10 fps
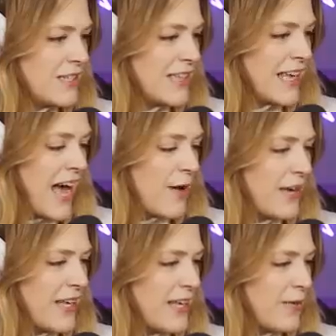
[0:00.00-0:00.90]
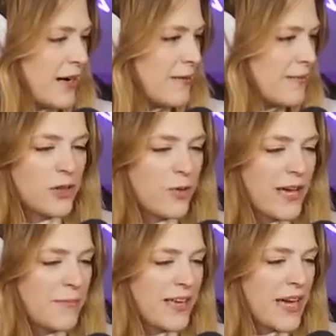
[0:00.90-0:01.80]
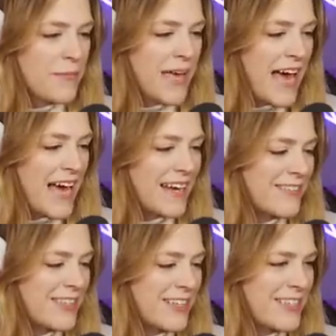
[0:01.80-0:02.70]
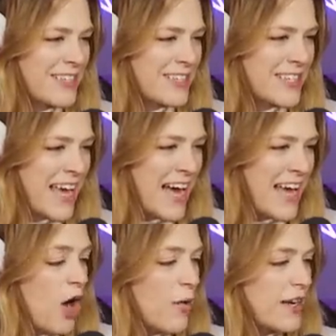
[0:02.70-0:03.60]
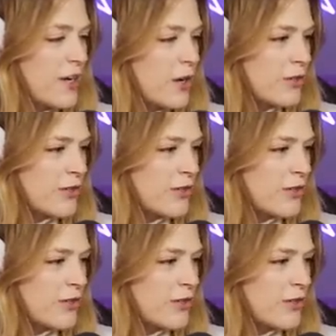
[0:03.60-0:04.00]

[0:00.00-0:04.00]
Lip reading: did the cat wake you up? Don't wake me up, cat. He's gonna teach the cat. Oh, and no